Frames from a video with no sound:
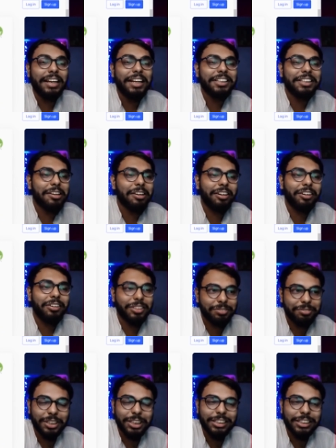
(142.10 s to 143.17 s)
it
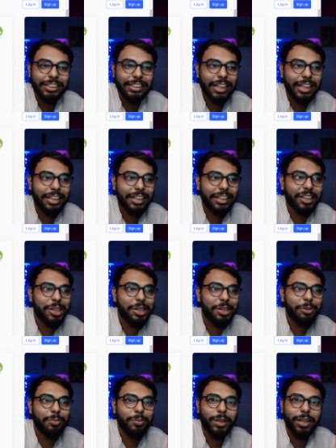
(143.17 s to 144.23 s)
feels like it
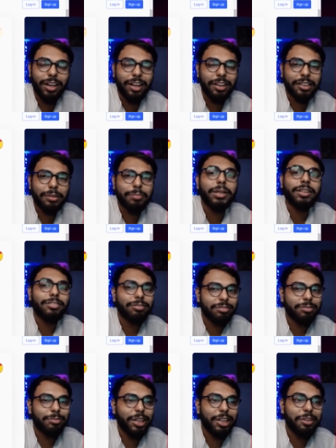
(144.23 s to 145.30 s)
would be clunky, but
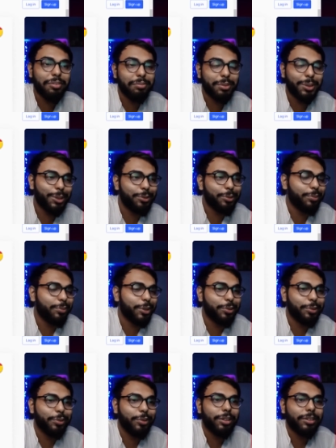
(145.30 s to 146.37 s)
believe me, it would be
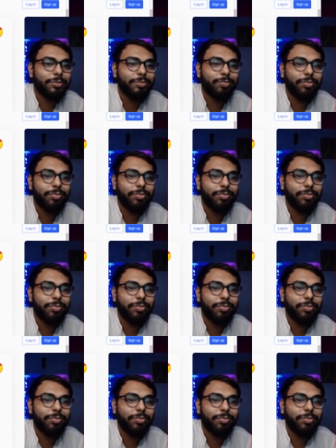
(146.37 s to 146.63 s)
cool.